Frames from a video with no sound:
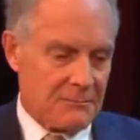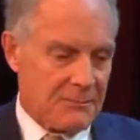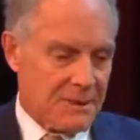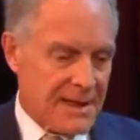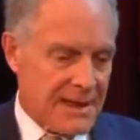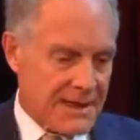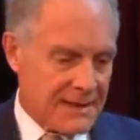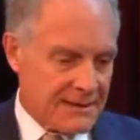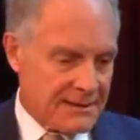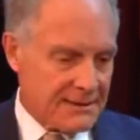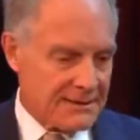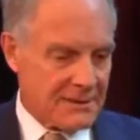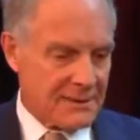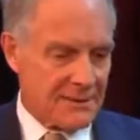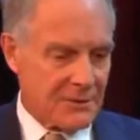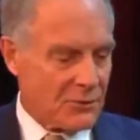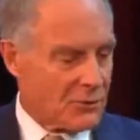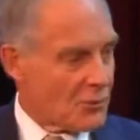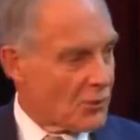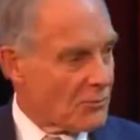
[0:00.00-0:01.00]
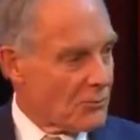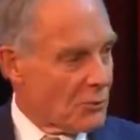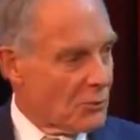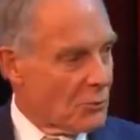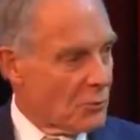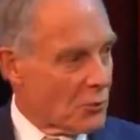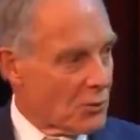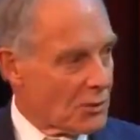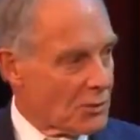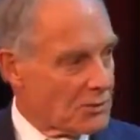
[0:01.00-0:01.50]
back into the normal
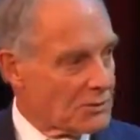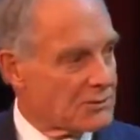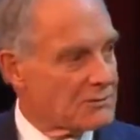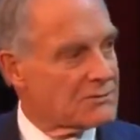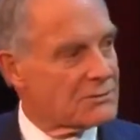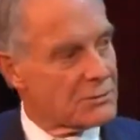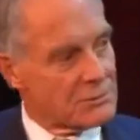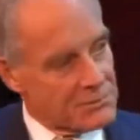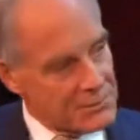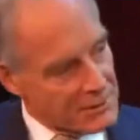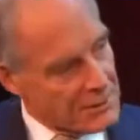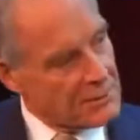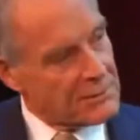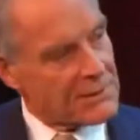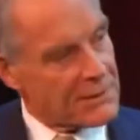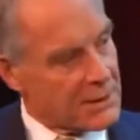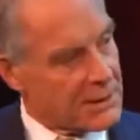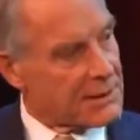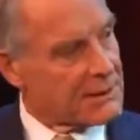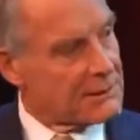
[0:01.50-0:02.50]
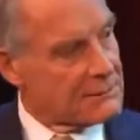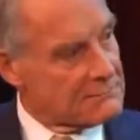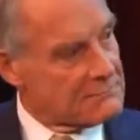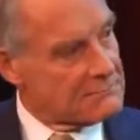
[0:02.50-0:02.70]
world, you'll be okay.